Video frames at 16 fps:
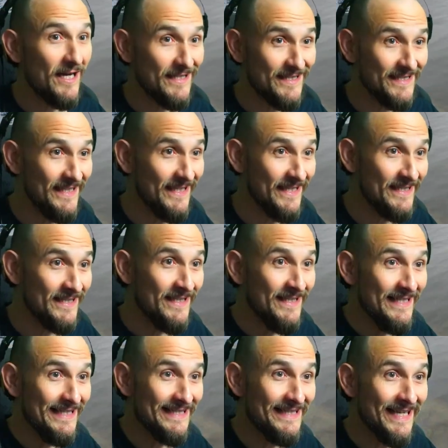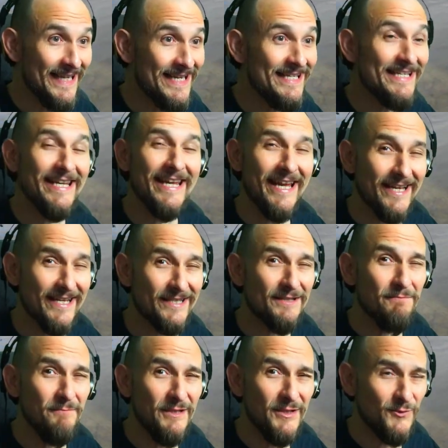because the first minutes already look
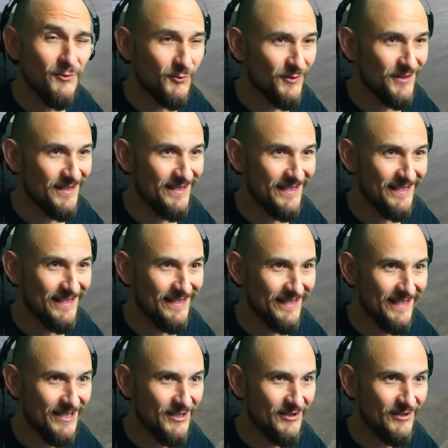really good.